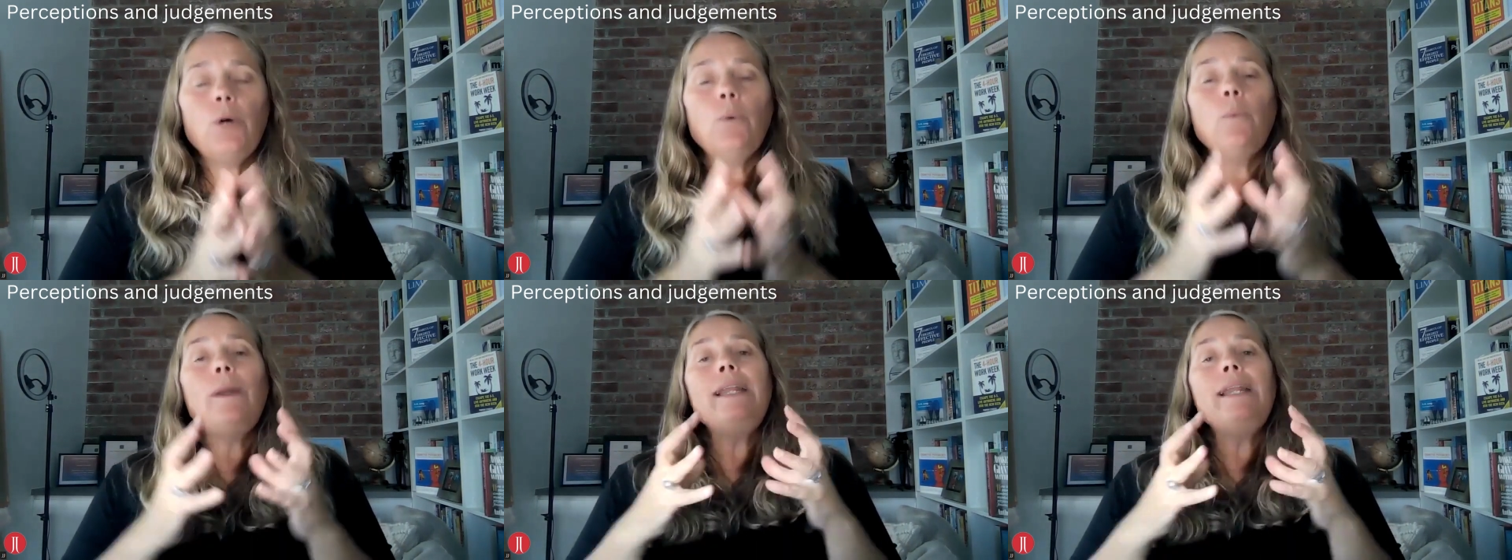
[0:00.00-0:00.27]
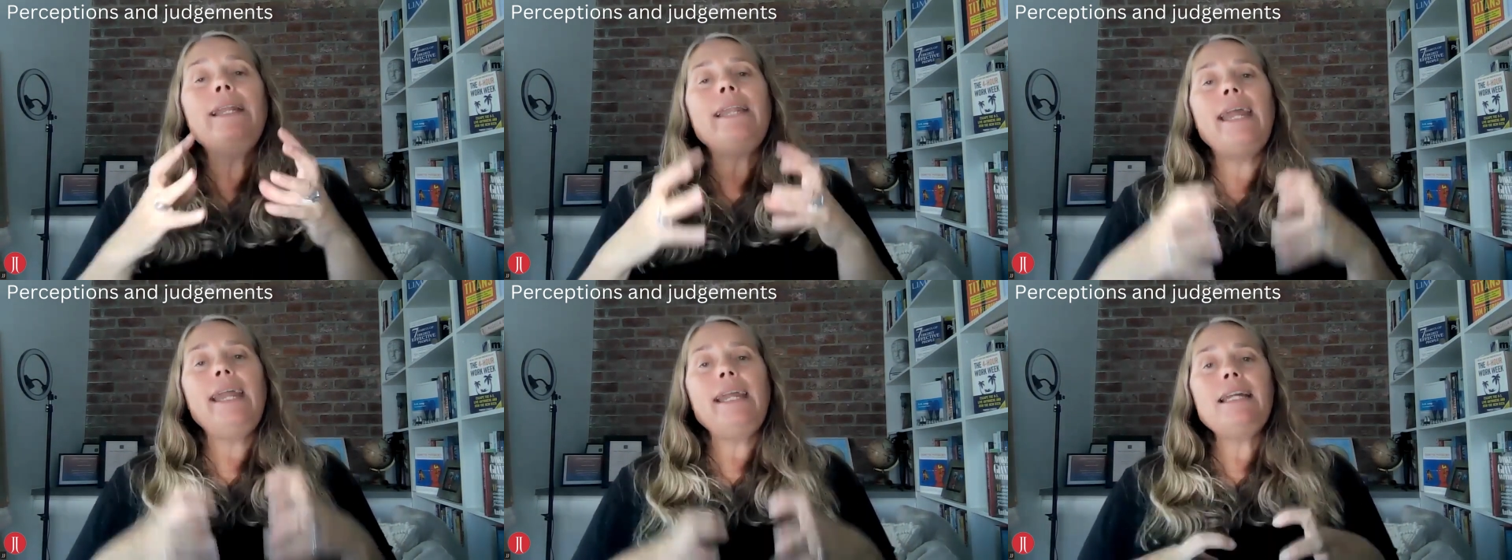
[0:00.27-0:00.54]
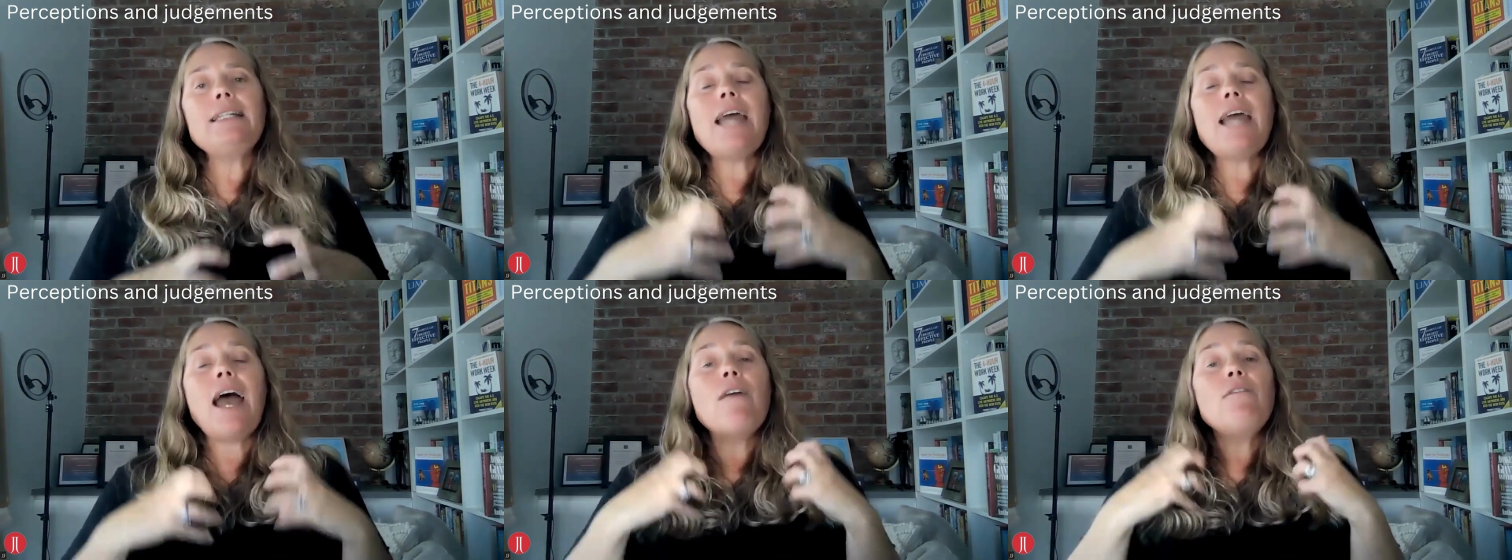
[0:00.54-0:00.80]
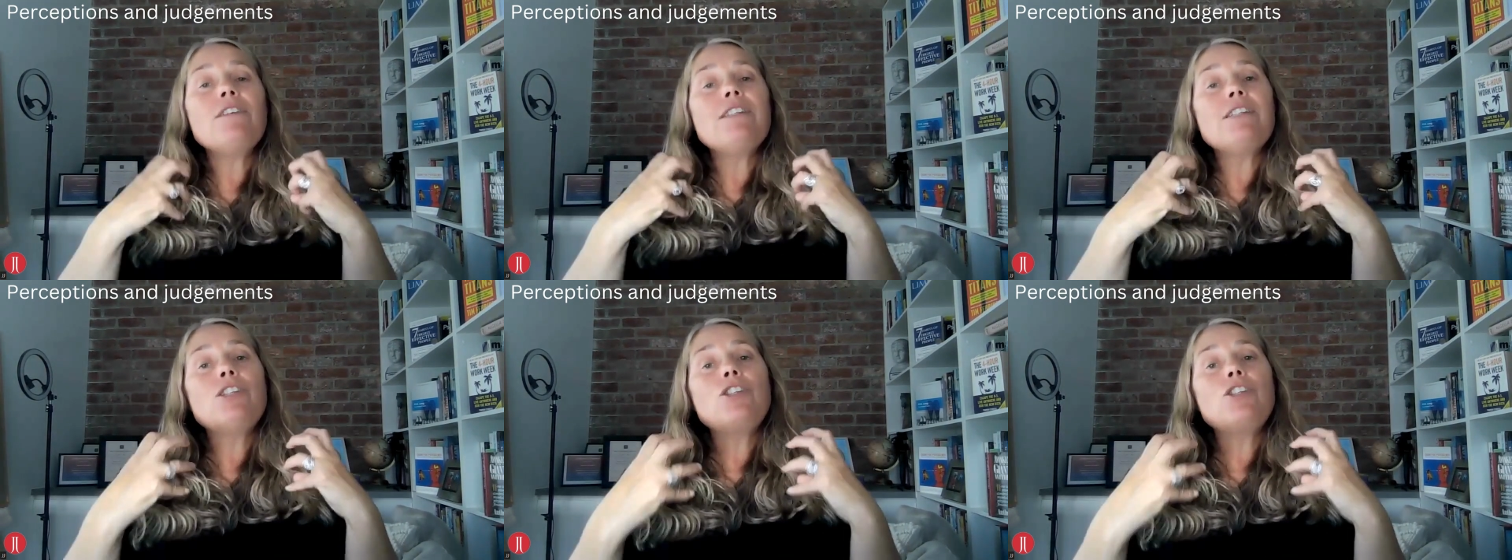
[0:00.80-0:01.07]
We need to
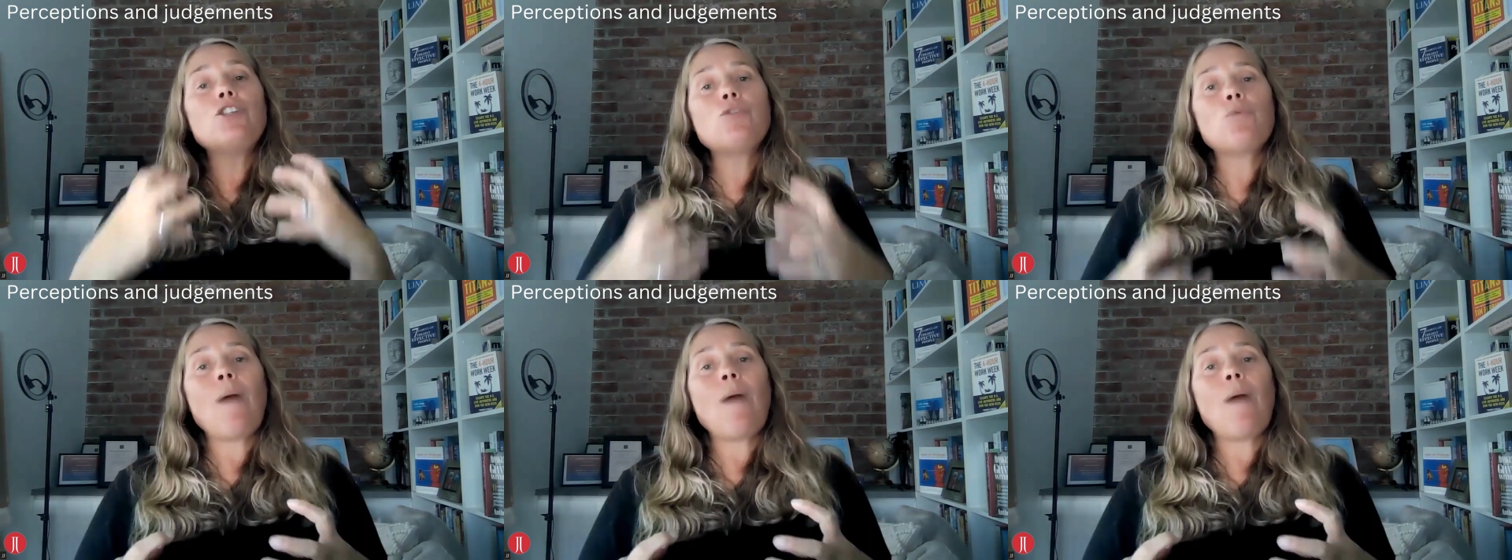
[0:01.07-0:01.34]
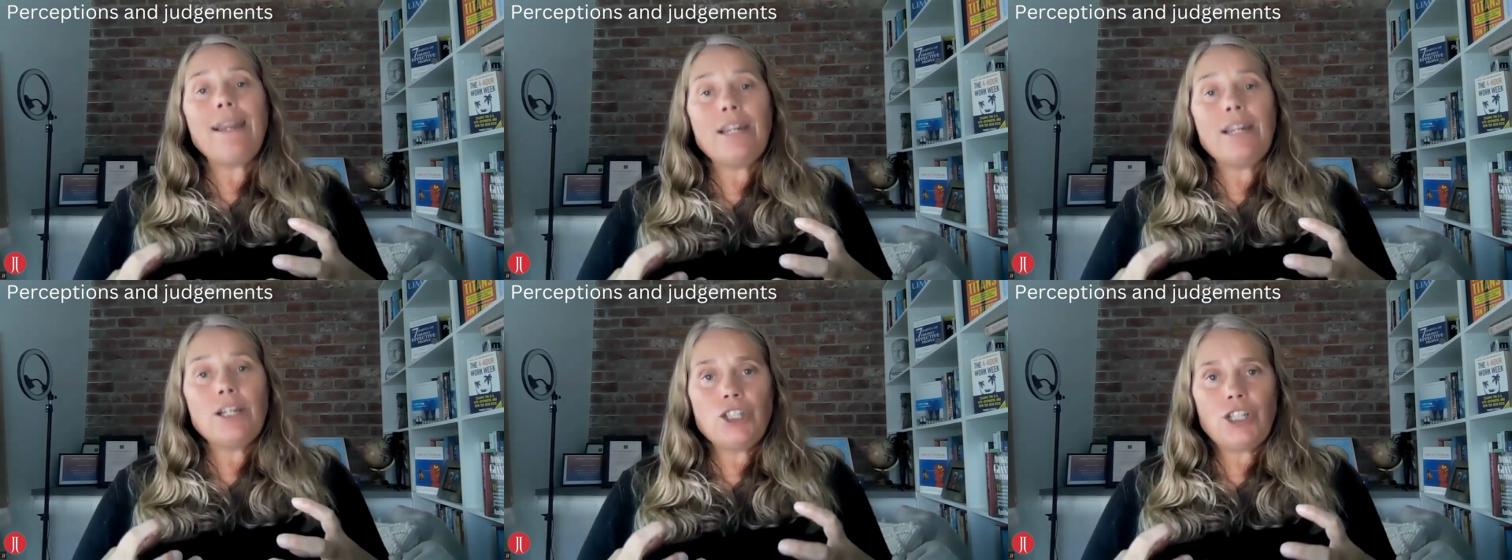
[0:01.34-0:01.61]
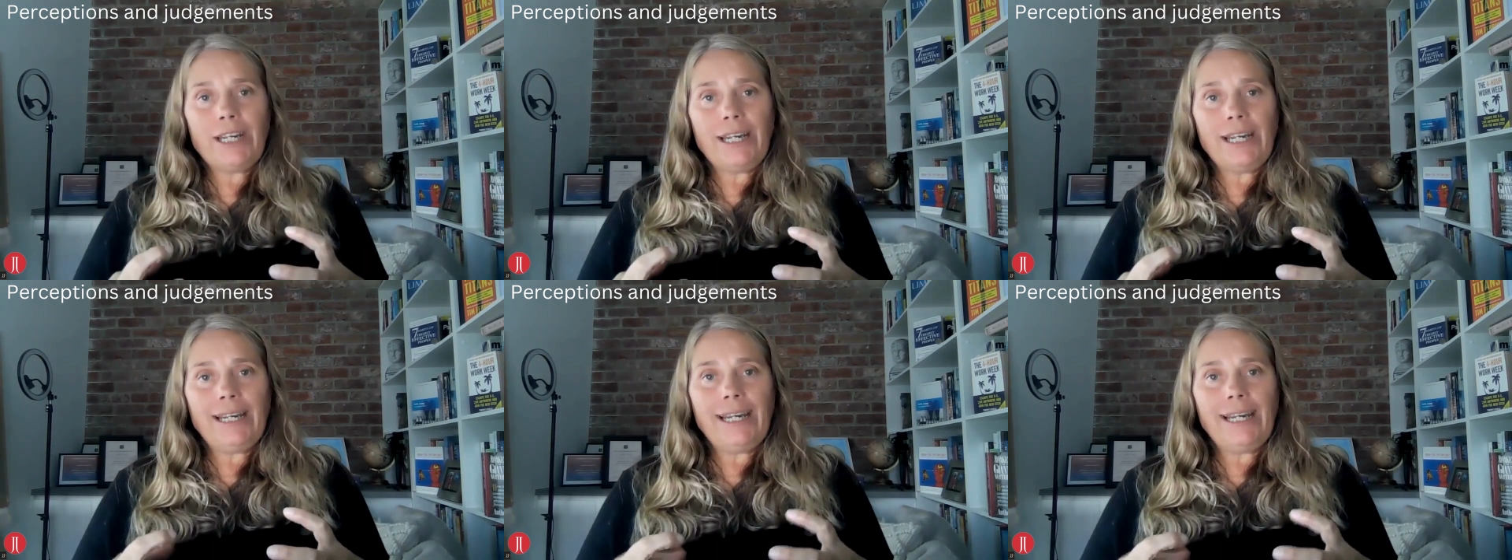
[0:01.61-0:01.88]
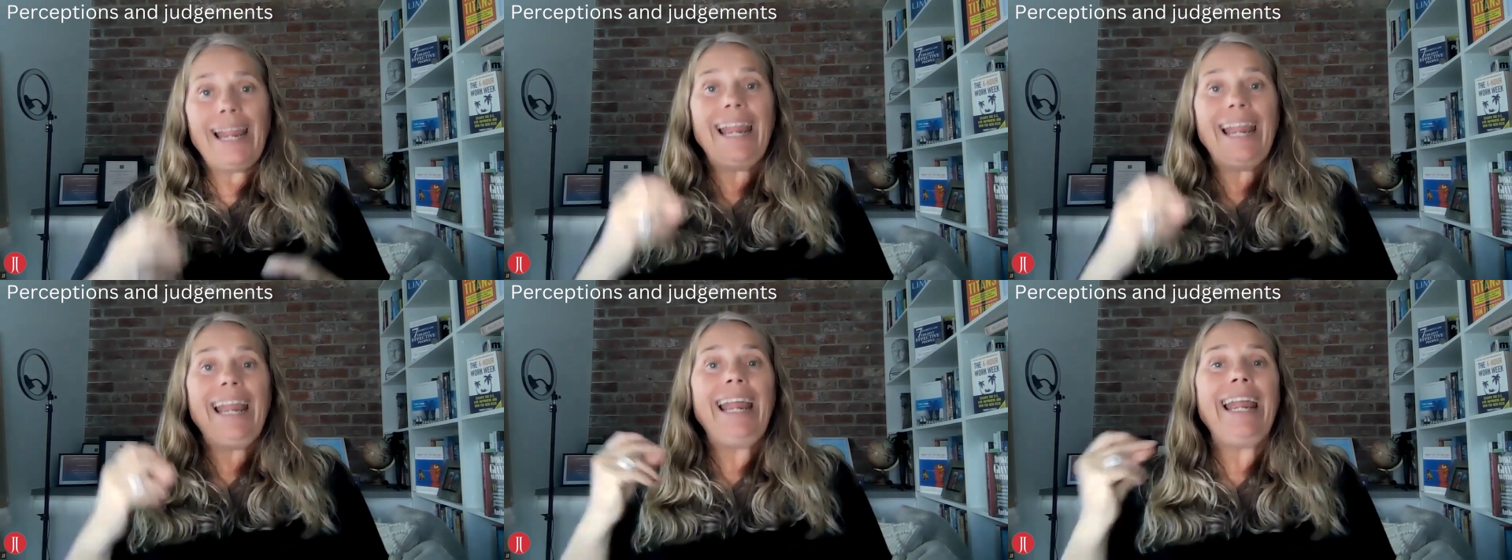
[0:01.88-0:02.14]
have a strategy